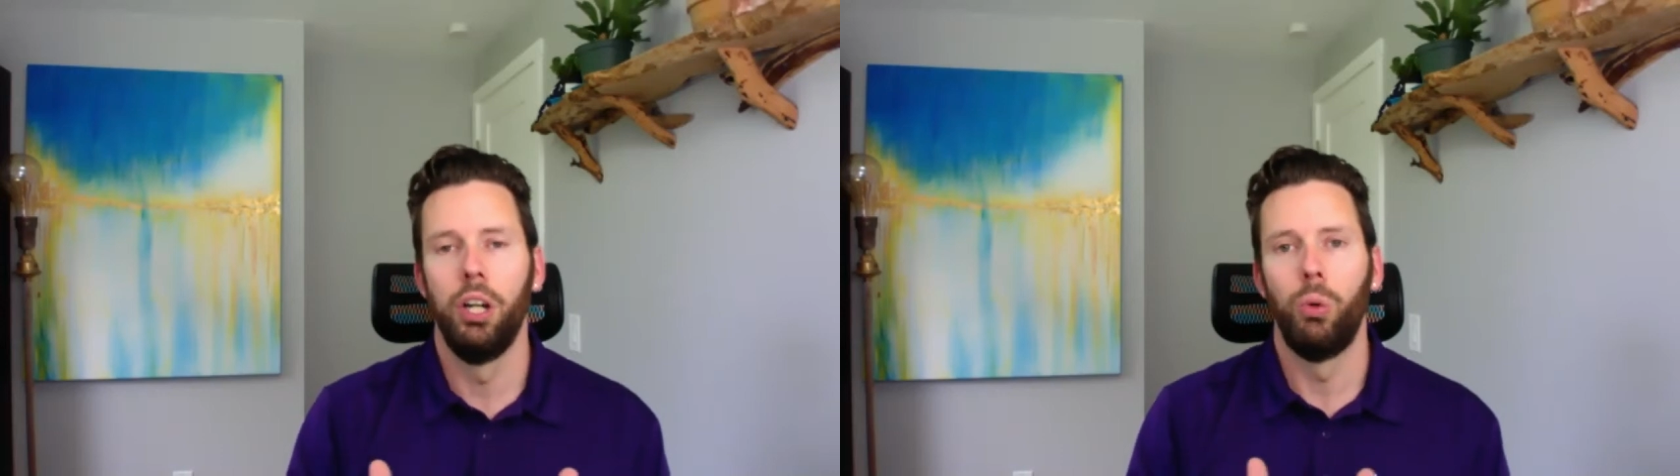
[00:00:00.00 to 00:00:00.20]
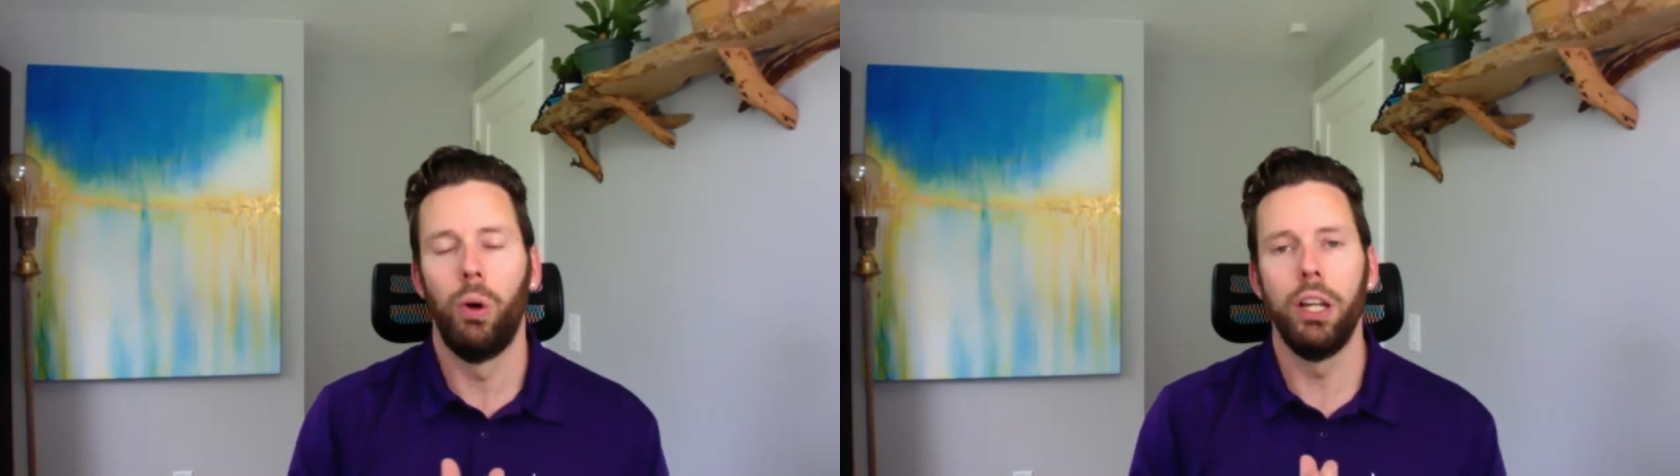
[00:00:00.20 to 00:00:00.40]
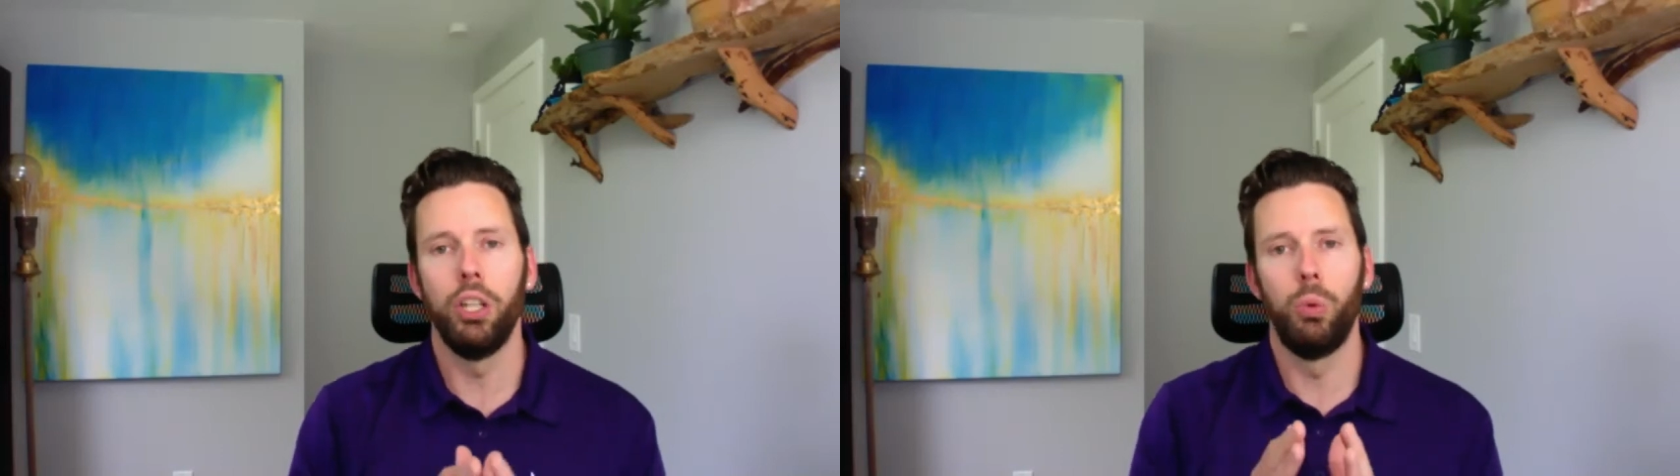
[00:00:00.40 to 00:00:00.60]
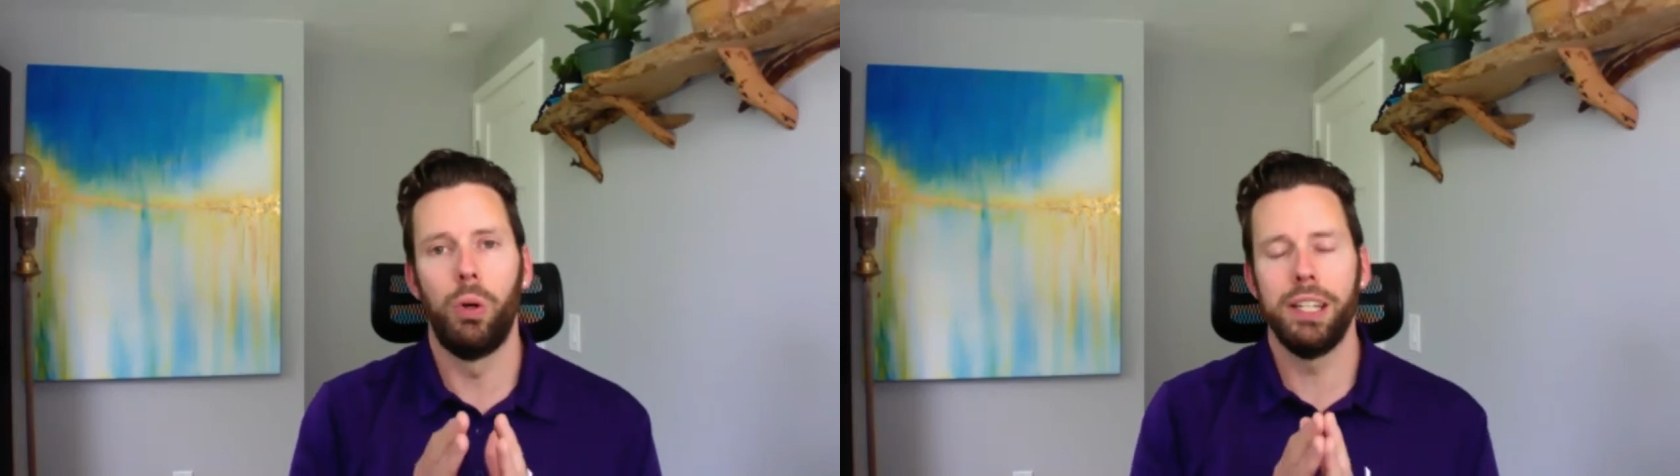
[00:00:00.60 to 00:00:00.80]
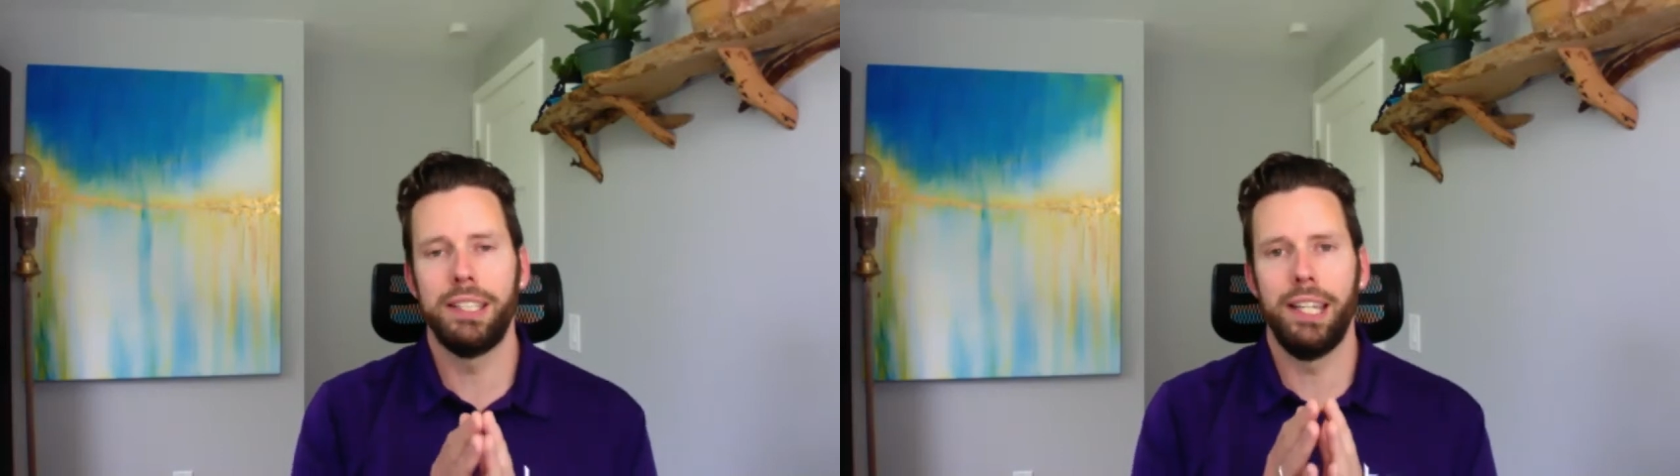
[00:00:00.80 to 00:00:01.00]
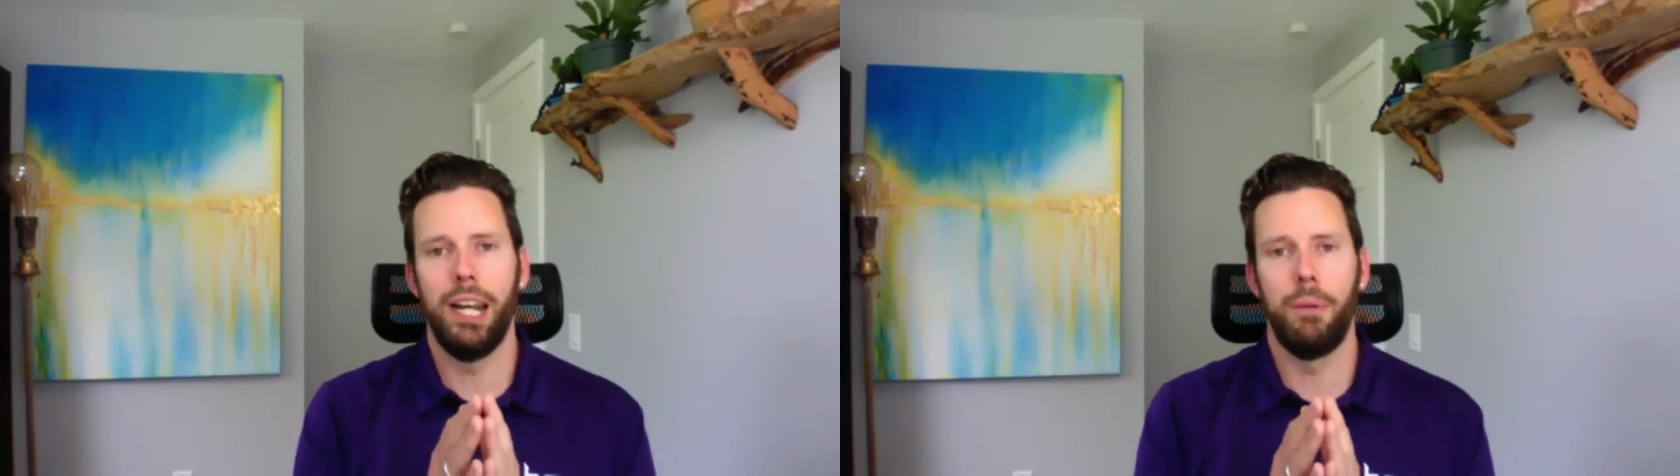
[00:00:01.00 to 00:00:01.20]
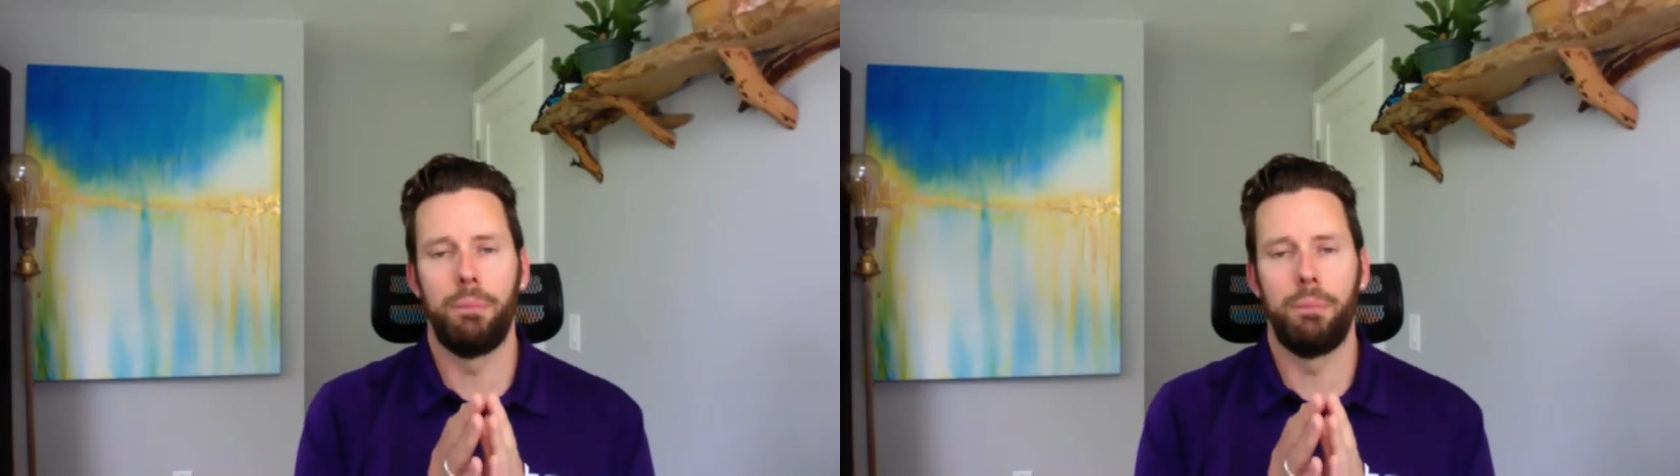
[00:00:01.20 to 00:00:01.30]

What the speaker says: right? You want to set up